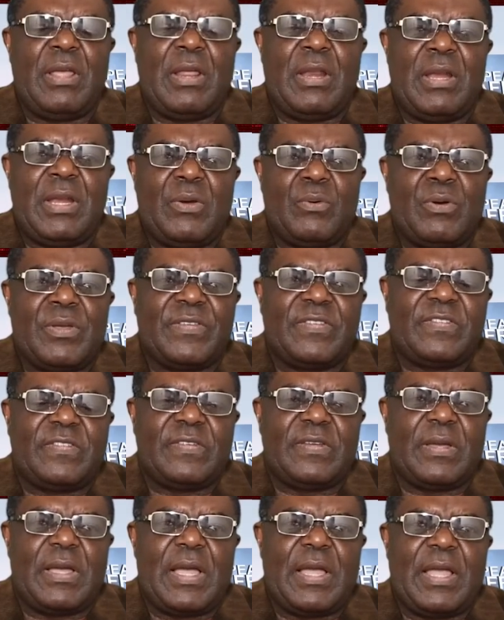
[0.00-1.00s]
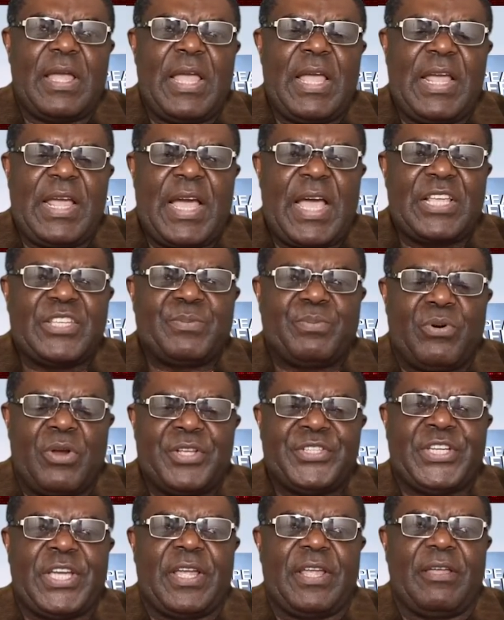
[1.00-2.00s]
there was a gas
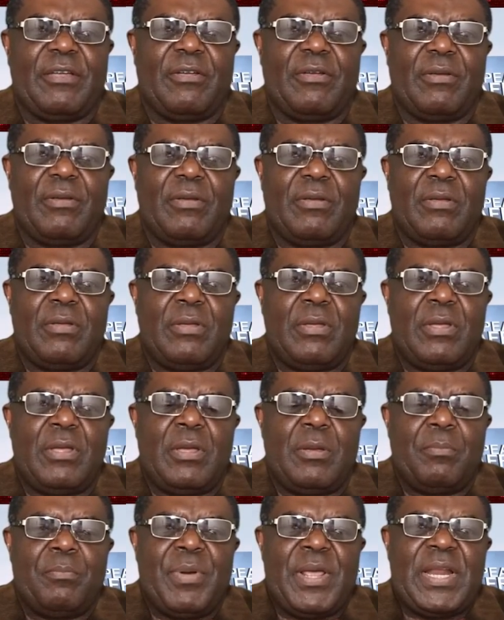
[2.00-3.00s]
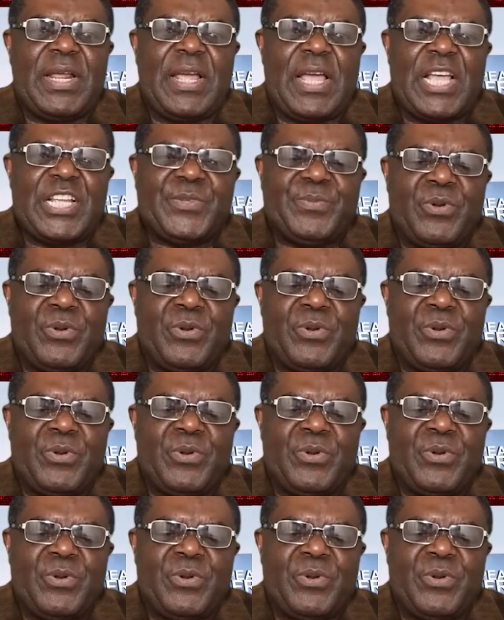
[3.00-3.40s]
project, but the gas